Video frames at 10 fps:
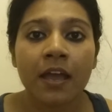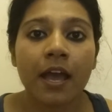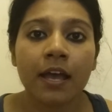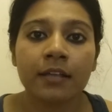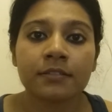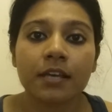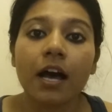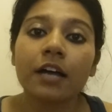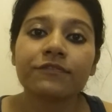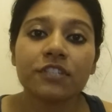And
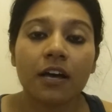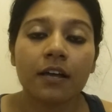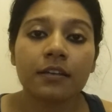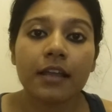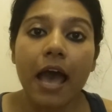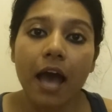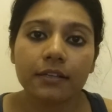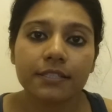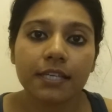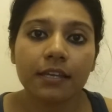I've done
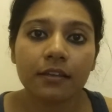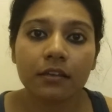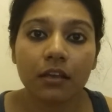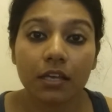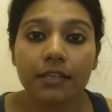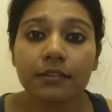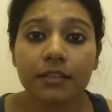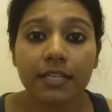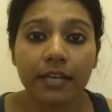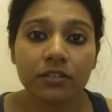acting in
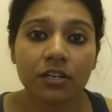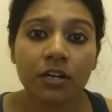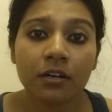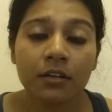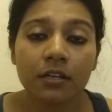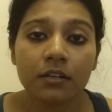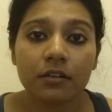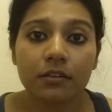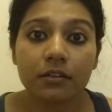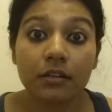theater
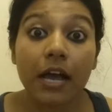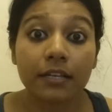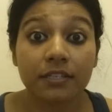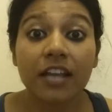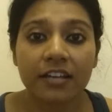at a